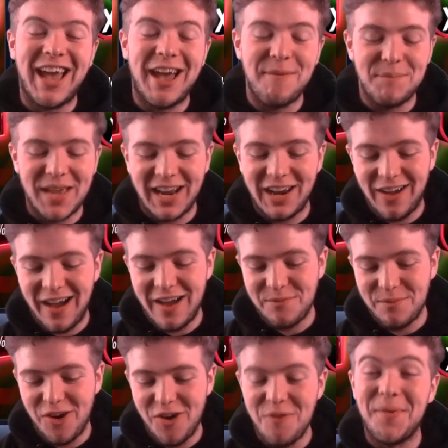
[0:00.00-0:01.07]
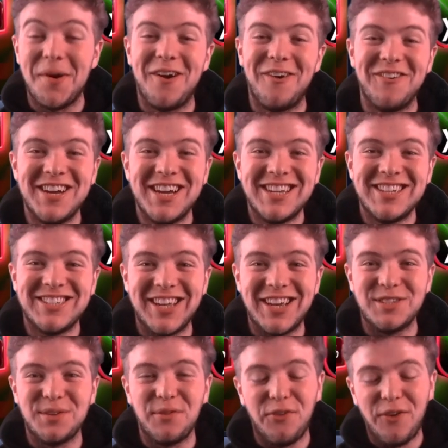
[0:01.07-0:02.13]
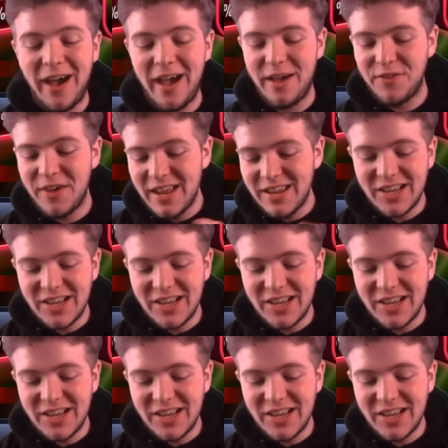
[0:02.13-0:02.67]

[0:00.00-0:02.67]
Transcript: NBA Live Mobile Season 5.